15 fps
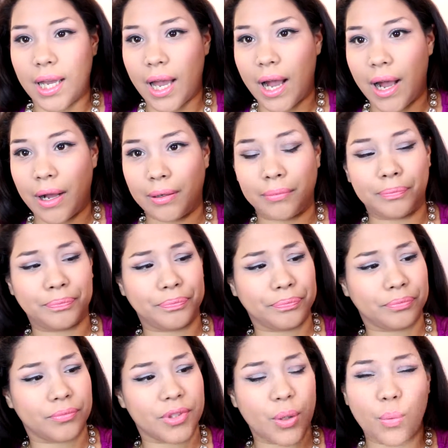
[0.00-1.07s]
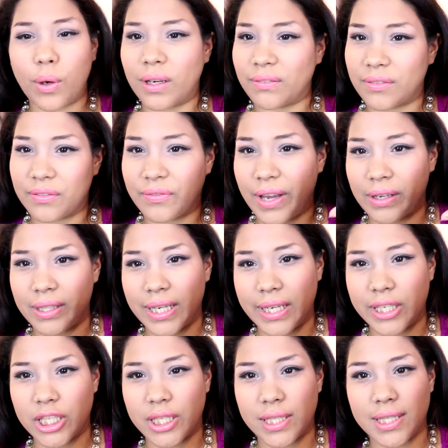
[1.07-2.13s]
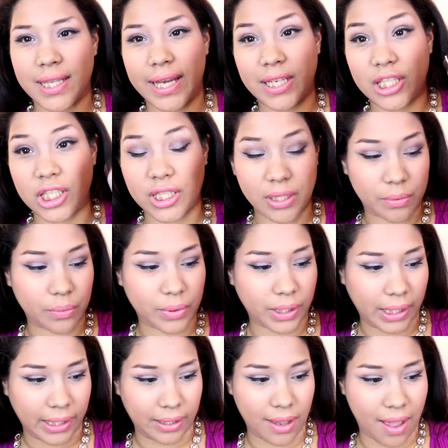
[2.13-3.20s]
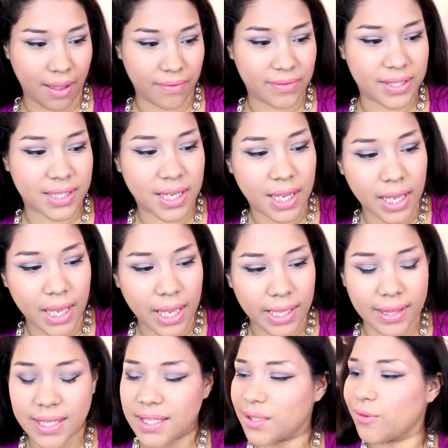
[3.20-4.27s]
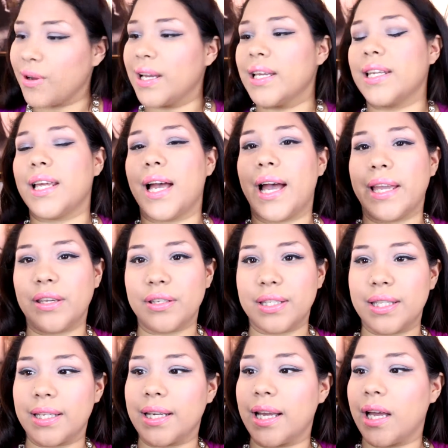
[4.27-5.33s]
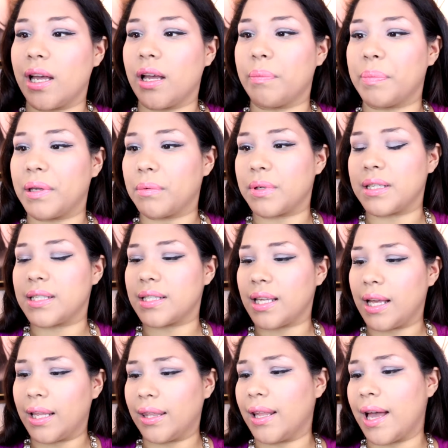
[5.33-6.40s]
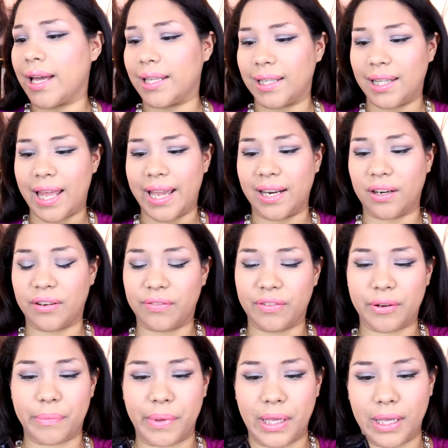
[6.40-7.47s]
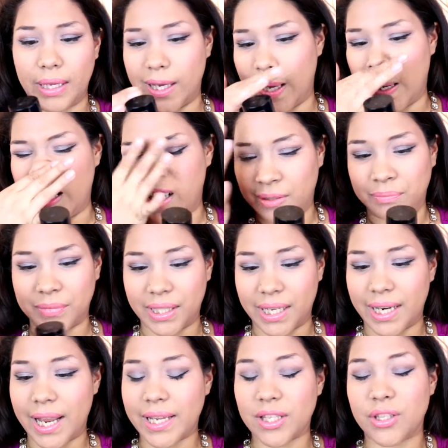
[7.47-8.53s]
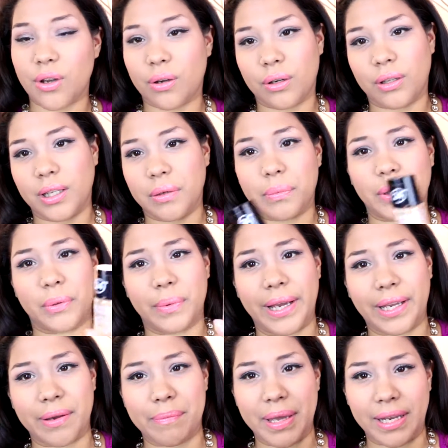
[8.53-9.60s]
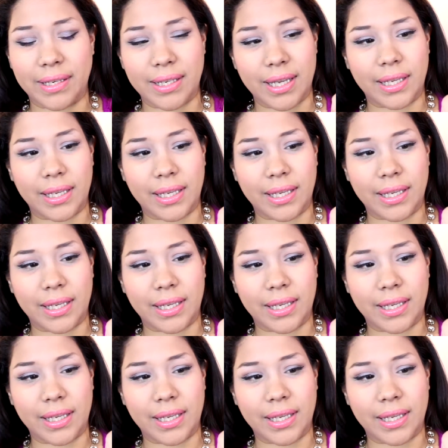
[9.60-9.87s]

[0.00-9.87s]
one of the foundations that she really loves. This one, I used it up. It was a lot lighter for me, and I totally would recommend